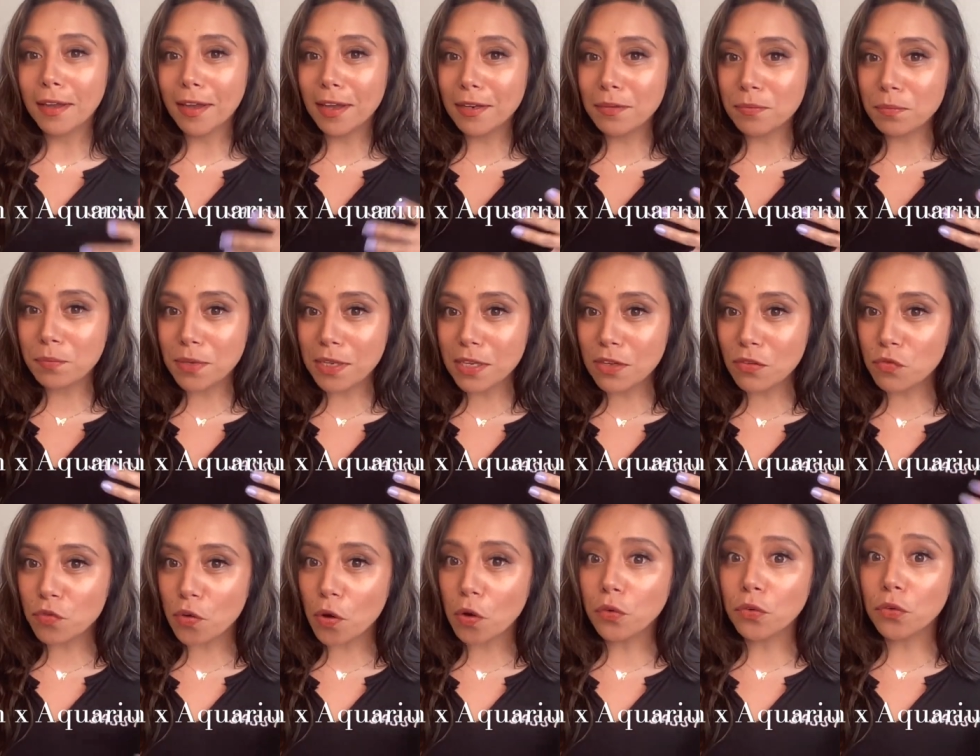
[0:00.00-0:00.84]
and be
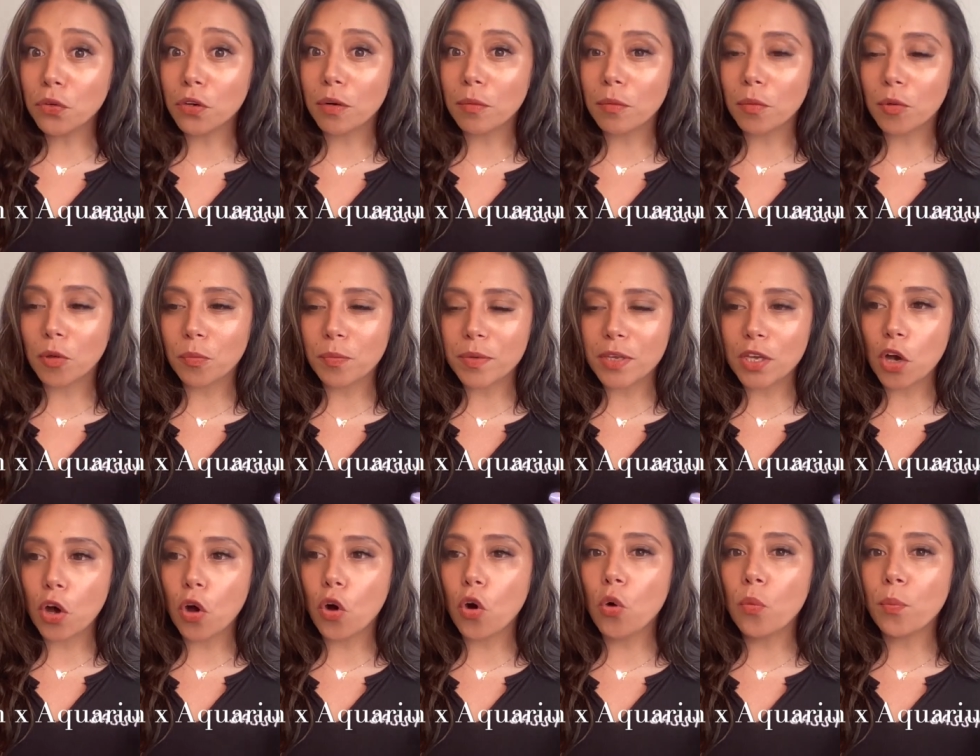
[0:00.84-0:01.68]
vulnerable,
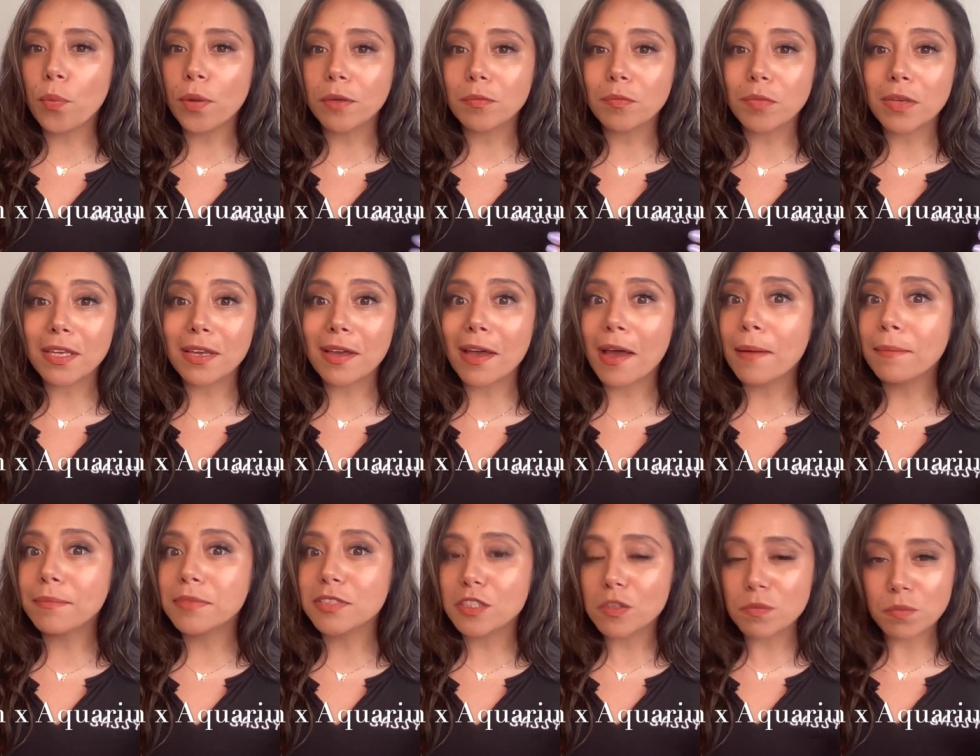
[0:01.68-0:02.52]
be open, be empty,